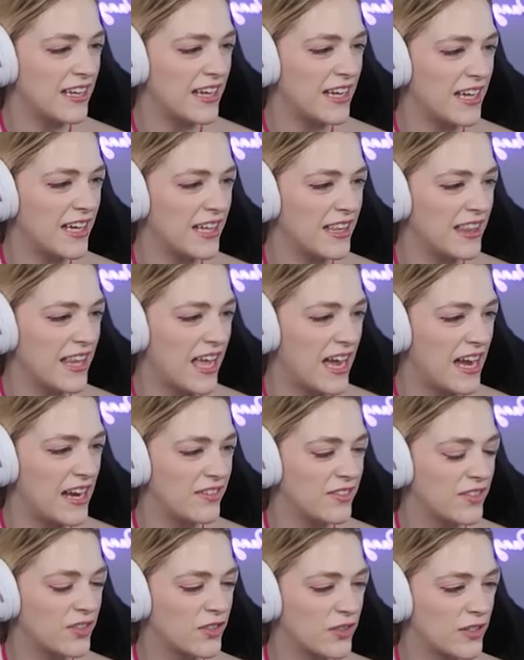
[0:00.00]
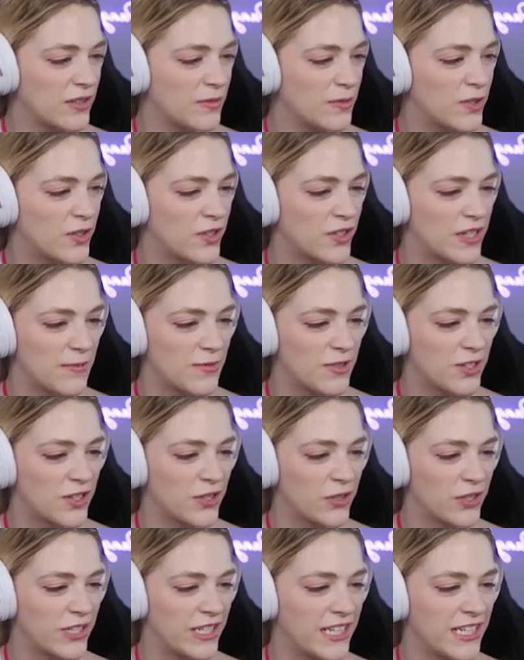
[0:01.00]
uh, live stream Crypt
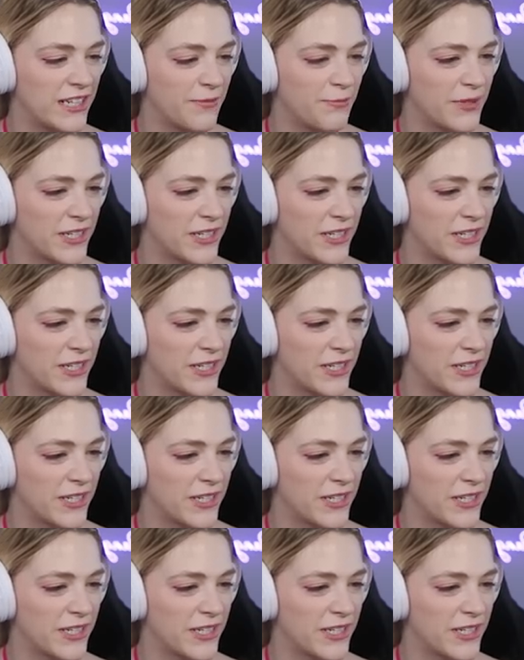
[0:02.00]
Creek